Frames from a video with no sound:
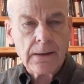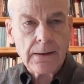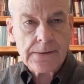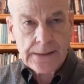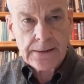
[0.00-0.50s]

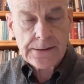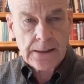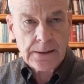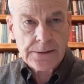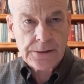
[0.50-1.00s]
since
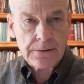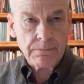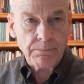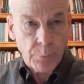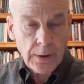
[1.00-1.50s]
his
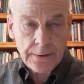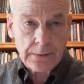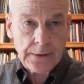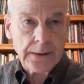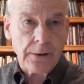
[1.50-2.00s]
book, in the
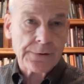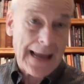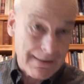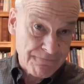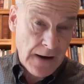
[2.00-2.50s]
10 years
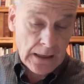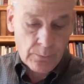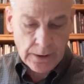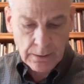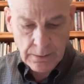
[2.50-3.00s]

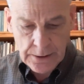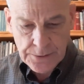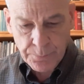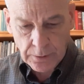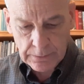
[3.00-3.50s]
following his
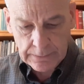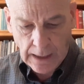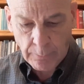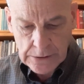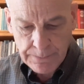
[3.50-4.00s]
book
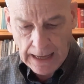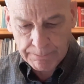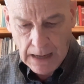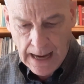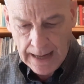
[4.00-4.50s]
Darwin's Black
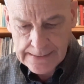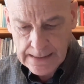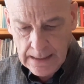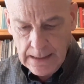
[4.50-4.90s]
Box,